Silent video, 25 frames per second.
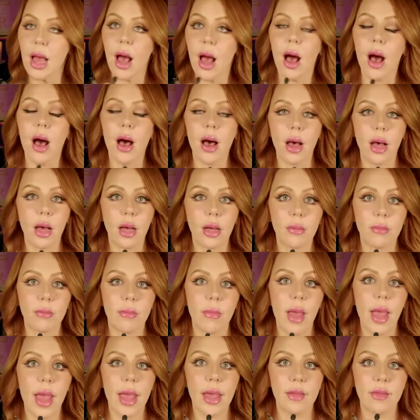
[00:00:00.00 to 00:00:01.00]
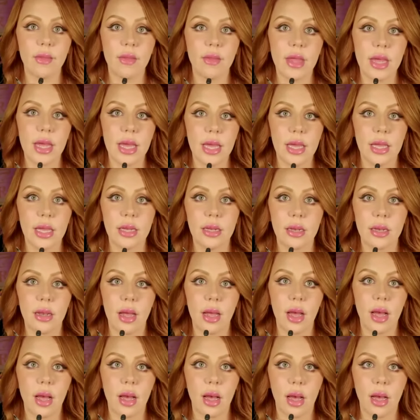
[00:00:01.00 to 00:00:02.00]
Um, and then
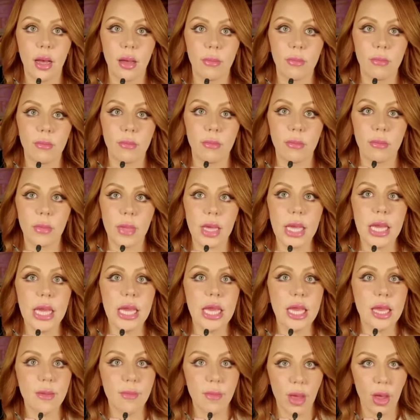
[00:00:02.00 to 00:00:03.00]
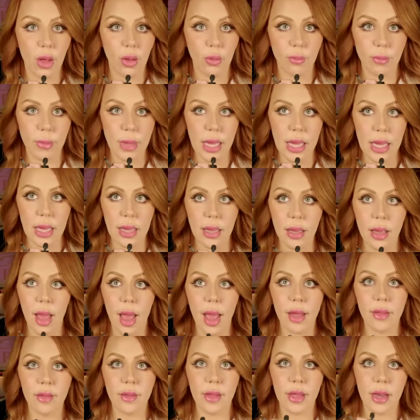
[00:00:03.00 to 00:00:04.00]
um, email me,
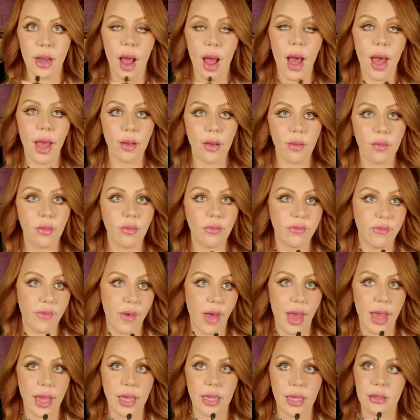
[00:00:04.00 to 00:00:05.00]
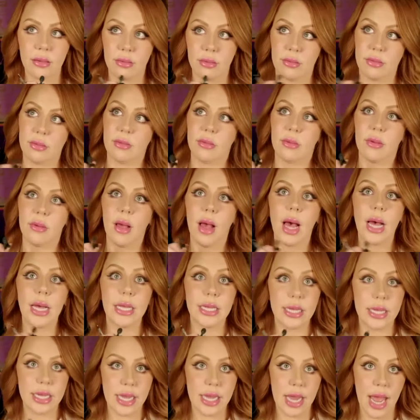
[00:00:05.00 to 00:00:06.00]
and then I will find a
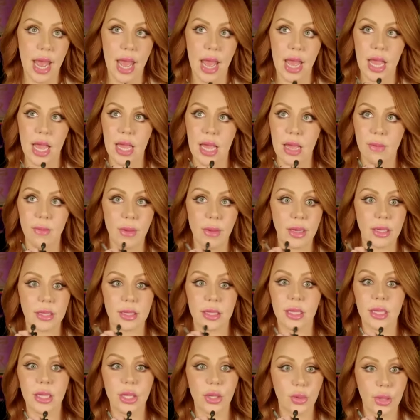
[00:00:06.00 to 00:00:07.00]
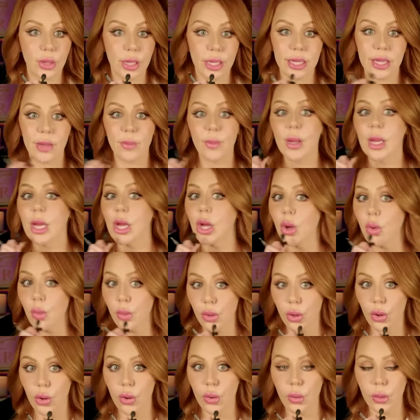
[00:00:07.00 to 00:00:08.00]
day because clearly then we can go into
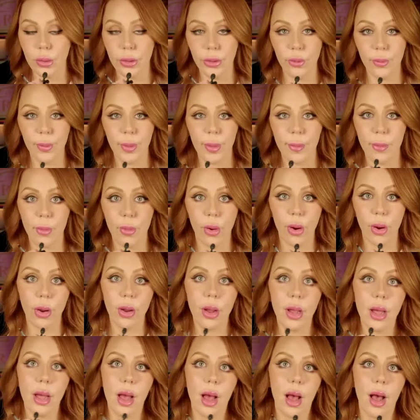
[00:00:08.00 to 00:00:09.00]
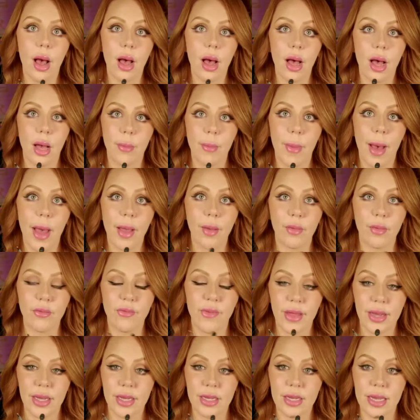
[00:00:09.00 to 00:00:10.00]
her a little bit more. Um, I will
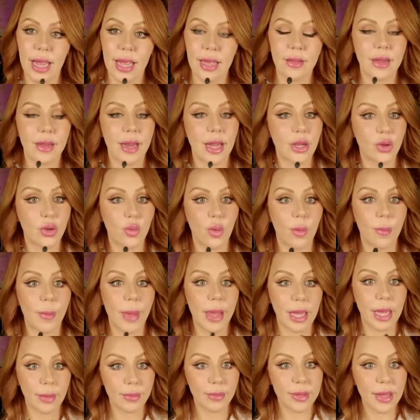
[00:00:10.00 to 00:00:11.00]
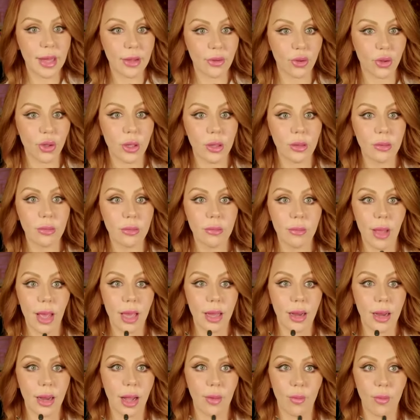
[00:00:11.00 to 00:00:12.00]
find a day that I do a makeup session and
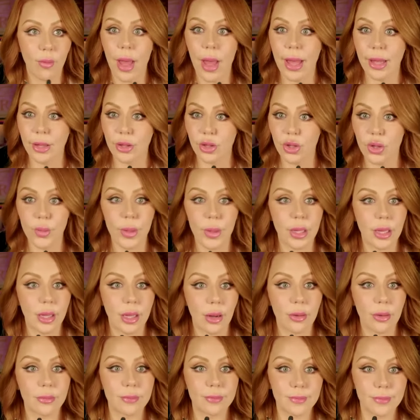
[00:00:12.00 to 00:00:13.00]
I will add you in there.